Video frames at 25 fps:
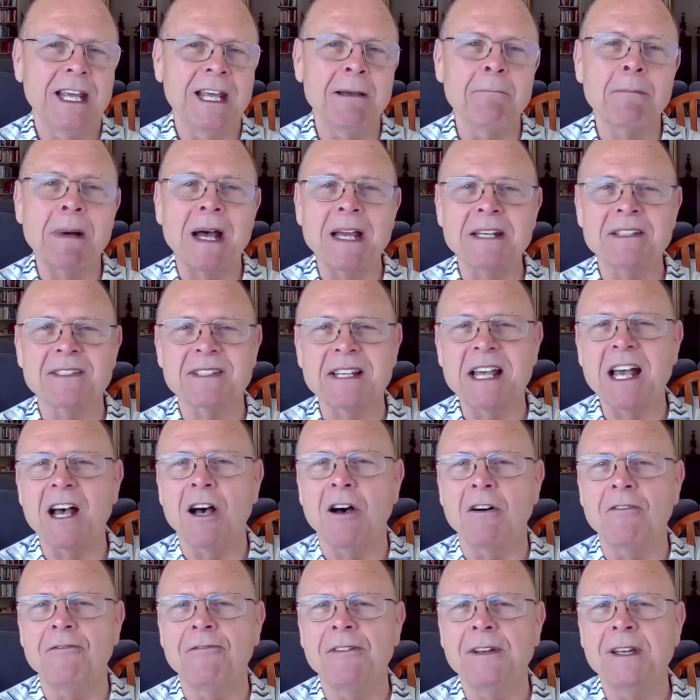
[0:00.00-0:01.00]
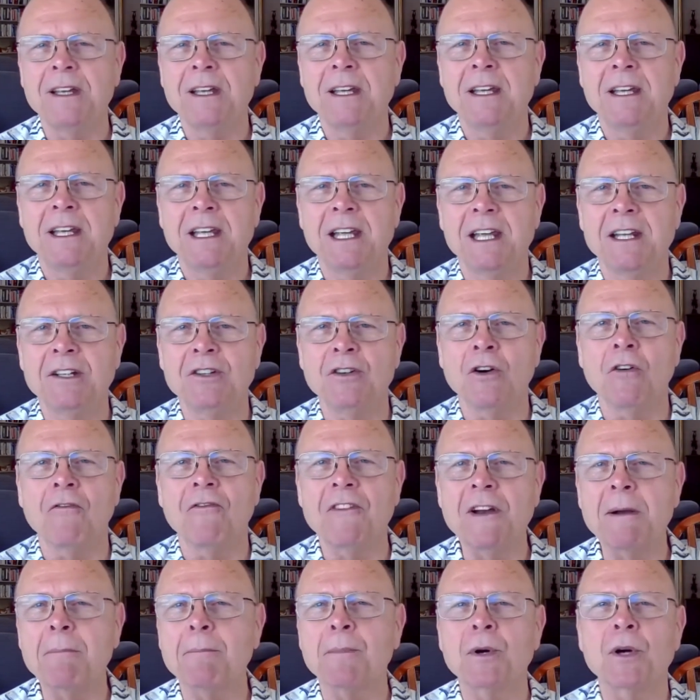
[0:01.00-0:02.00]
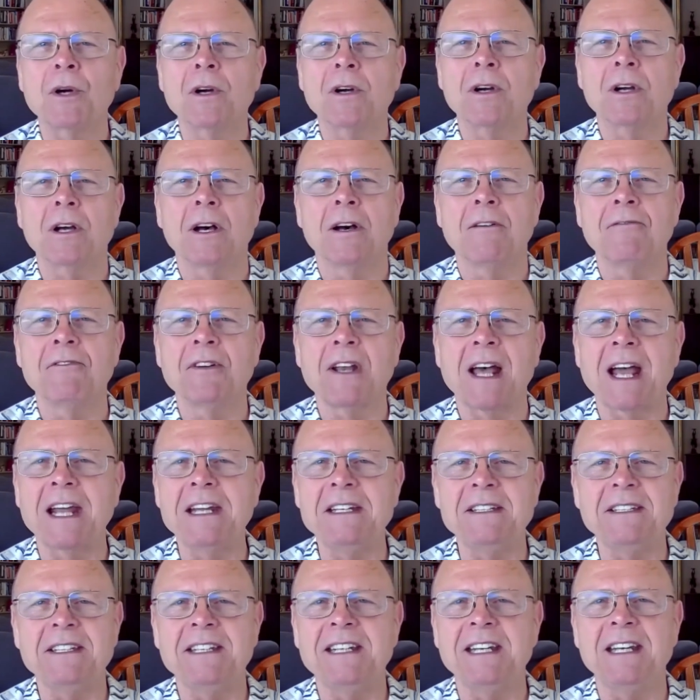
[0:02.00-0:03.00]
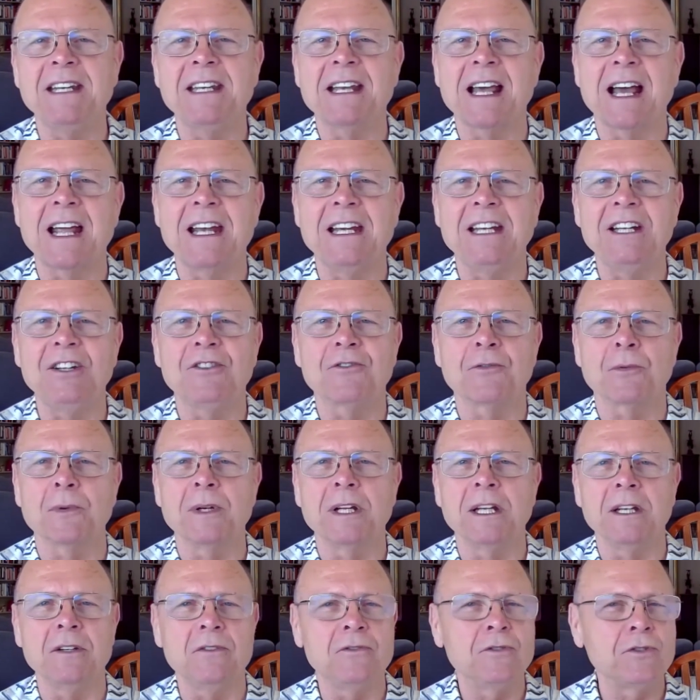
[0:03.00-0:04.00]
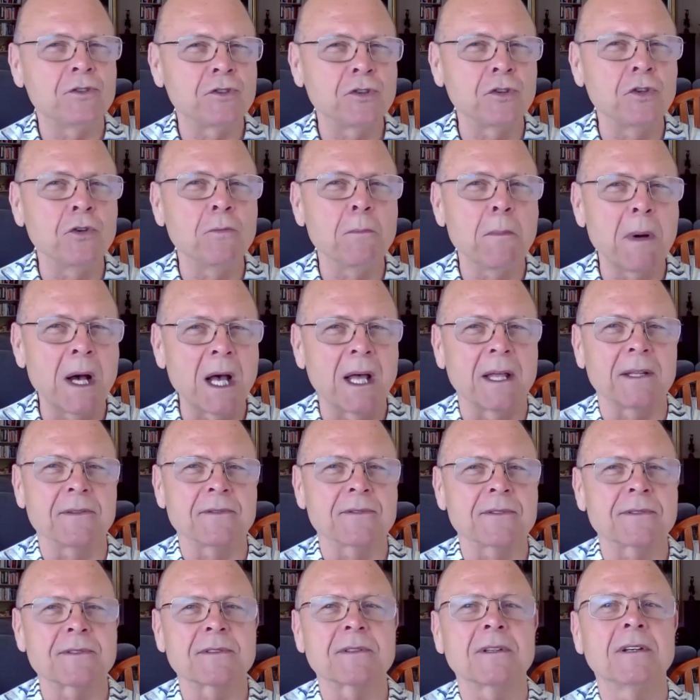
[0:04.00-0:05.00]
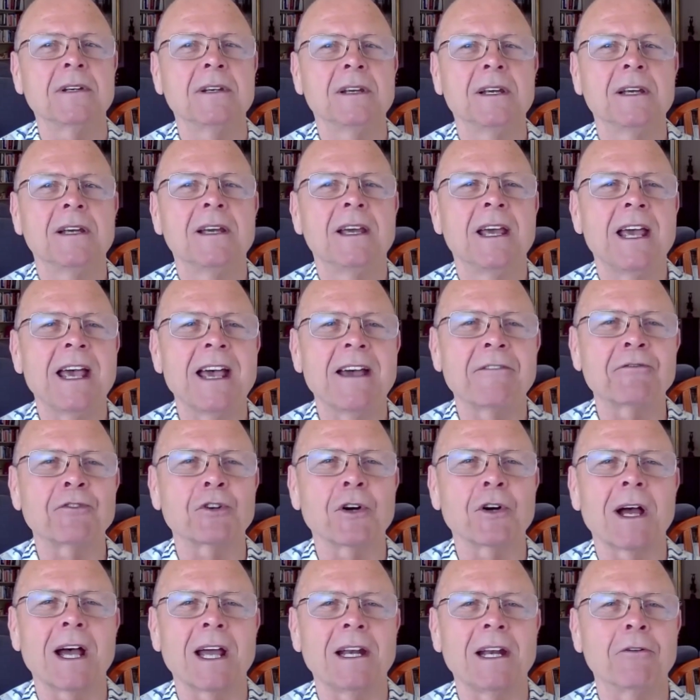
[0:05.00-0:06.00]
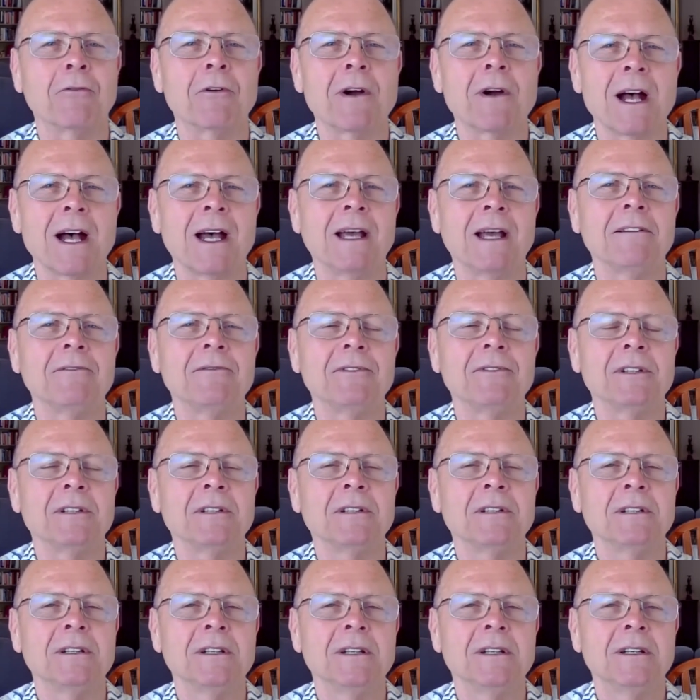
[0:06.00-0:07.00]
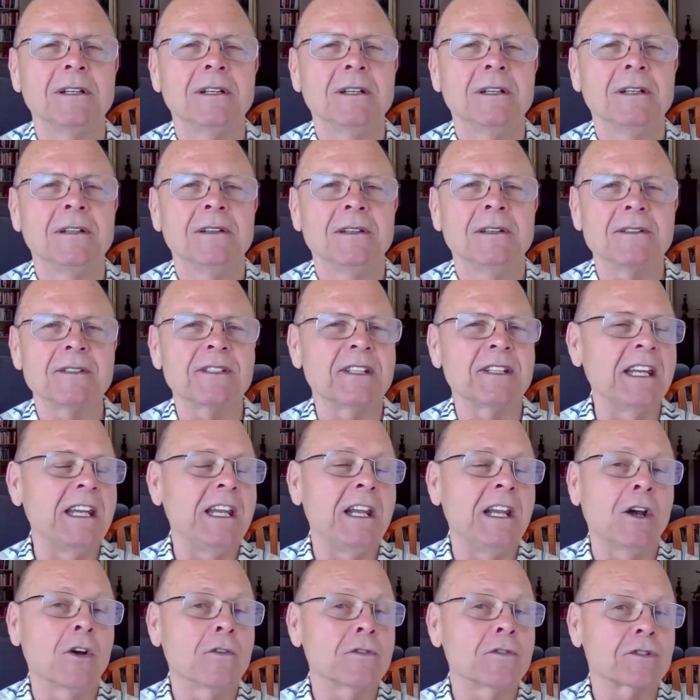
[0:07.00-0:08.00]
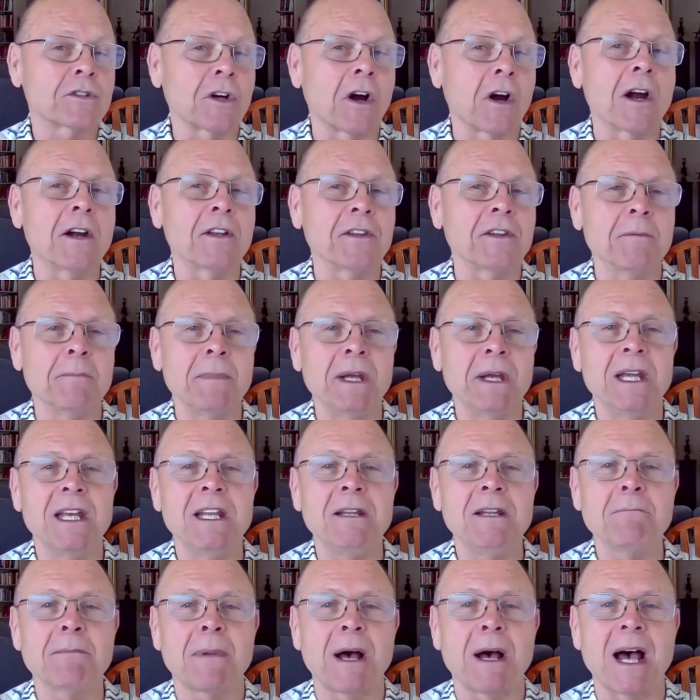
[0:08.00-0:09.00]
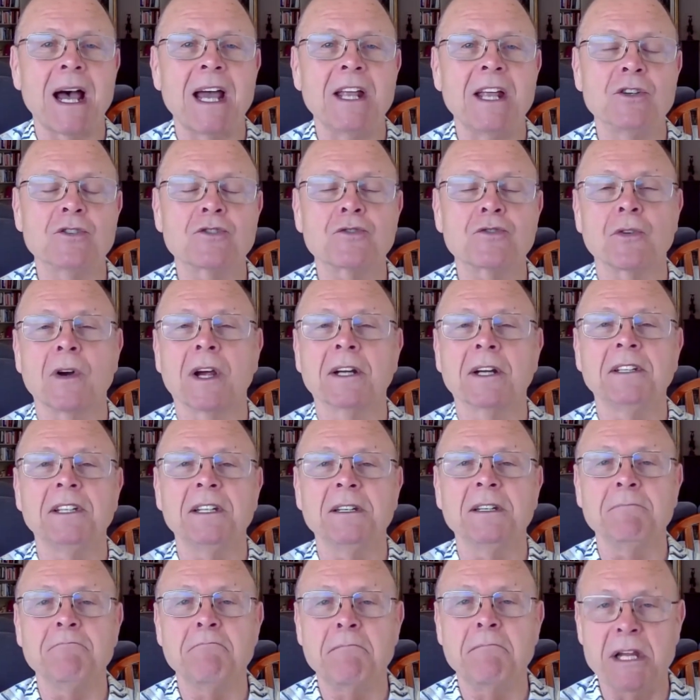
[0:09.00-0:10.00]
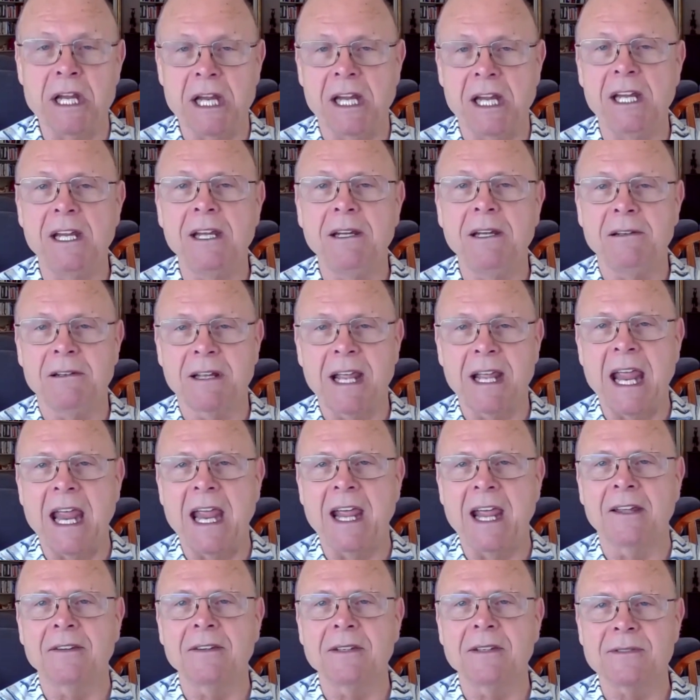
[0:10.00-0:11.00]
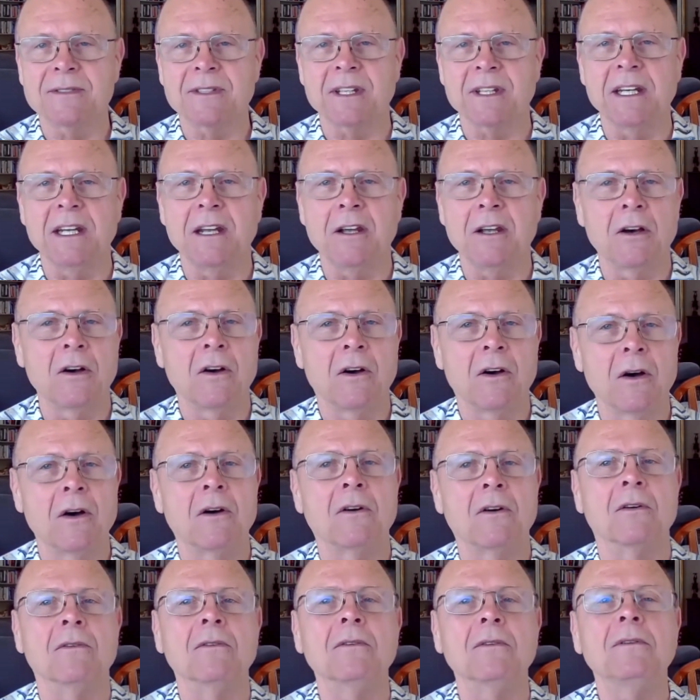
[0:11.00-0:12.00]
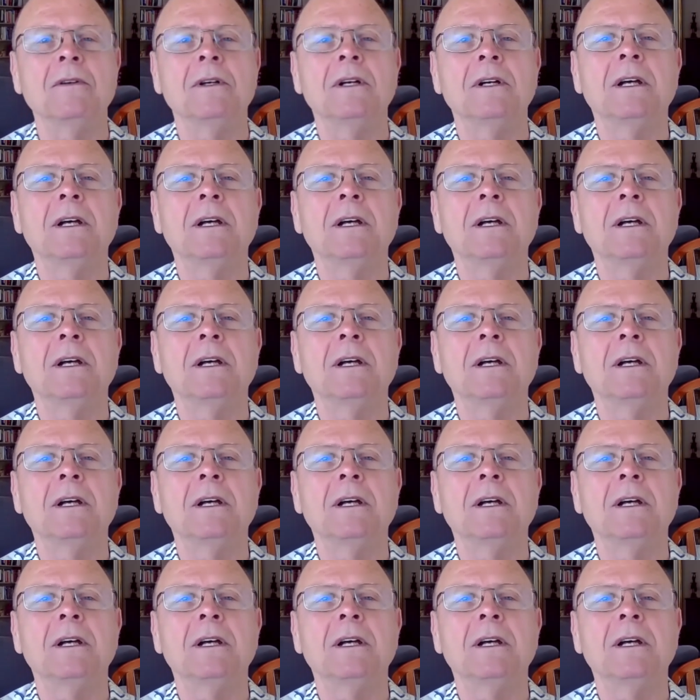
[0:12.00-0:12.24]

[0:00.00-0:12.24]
and myself in November of nineteen ninety-three, two months after I'd arrived. The C E O started the meeting by instructing me and the C O O